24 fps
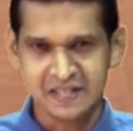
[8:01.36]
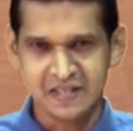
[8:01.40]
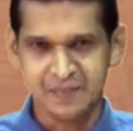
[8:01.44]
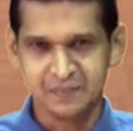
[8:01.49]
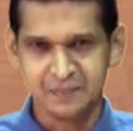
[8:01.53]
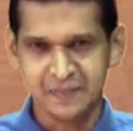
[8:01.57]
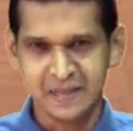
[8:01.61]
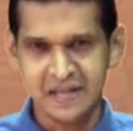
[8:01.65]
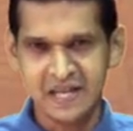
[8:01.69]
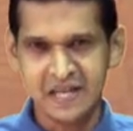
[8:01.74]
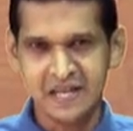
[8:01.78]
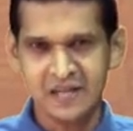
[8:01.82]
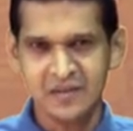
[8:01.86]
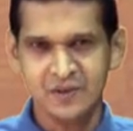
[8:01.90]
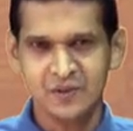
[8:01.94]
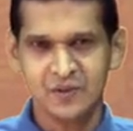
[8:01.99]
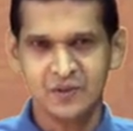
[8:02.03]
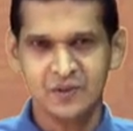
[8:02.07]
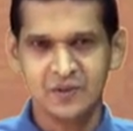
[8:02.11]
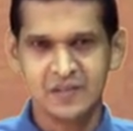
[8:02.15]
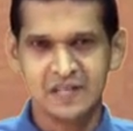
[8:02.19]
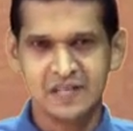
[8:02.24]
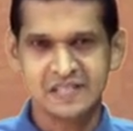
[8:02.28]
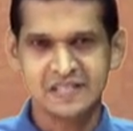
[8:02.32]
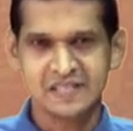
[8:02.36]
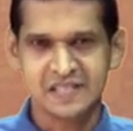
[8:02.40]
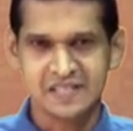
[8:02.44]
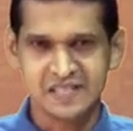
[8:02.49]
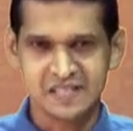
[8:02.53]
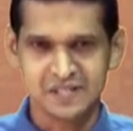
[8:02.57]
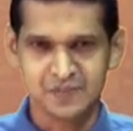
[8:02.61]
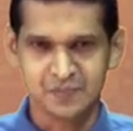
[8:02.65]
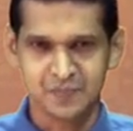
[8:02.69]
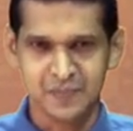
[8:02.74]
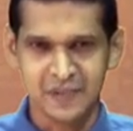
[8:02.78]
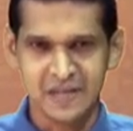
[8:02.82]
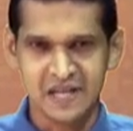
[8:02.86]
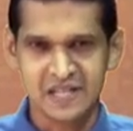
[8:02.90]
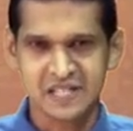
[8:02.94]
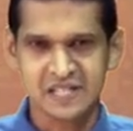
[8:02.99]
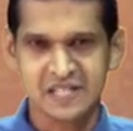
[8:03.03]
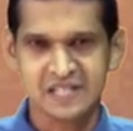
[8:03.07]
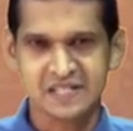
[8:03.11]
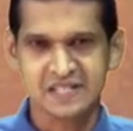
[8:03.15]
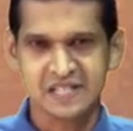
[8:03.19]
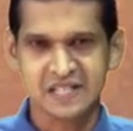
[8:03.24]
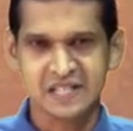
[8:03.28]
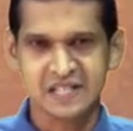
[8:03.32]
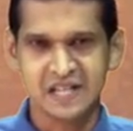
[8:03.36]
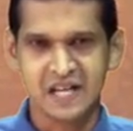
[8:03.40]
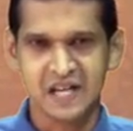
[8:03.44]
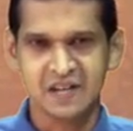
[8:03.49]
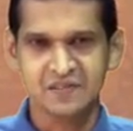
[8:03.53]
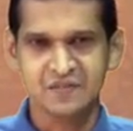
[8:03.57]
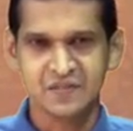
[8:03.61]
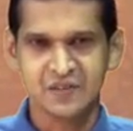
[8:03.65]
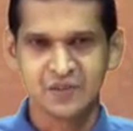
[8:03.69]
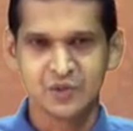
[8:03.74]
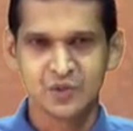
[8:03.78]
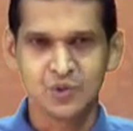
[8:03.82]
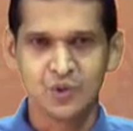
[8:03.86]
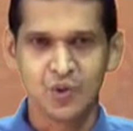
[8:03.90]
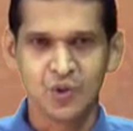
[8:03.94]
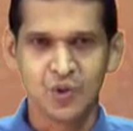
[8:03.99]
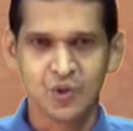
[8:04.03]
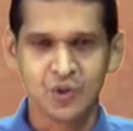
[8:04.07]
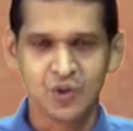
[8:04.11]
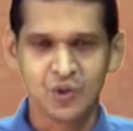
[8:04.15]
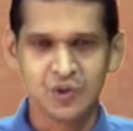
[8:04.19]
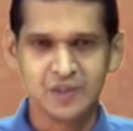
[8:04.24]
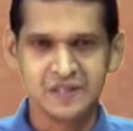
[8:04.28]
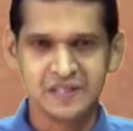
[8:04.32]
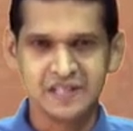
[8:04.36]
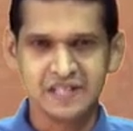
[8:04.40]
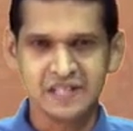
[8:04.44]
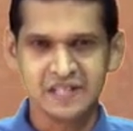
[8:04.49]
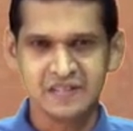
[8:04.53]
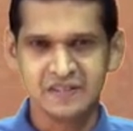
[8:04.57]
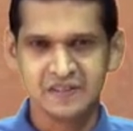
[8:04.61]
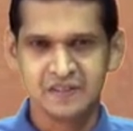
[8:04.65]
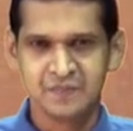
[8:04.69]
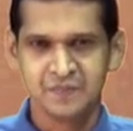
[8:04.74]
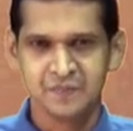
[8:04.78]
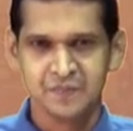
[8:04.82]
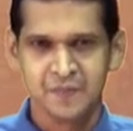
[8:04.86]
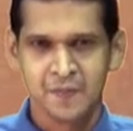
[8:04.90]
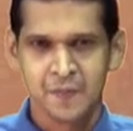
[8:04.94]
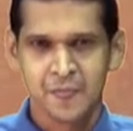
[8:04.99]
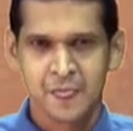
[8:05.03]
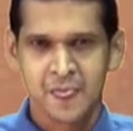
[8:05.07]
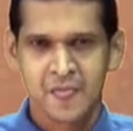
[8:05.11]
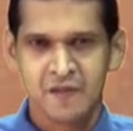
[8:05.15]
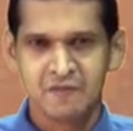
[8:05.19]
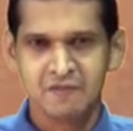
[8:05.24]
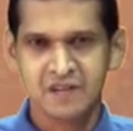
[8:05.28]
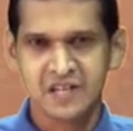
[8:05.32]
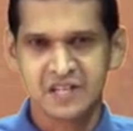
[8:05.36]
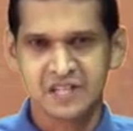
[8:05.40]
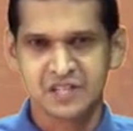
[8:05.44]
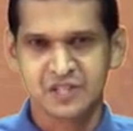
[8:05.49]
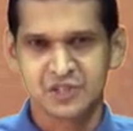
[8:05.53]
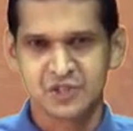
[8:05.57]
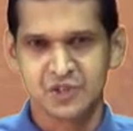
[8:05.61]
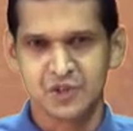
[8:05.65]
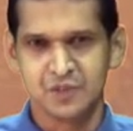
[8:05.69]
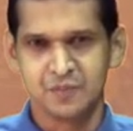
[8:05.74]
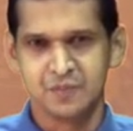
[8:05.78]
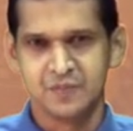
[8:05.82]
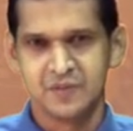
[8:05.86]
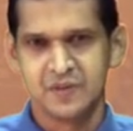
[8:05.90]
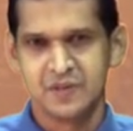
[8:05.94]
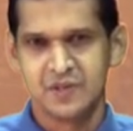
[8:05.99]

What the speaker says: the main hall is spacious enough to hold the workshop.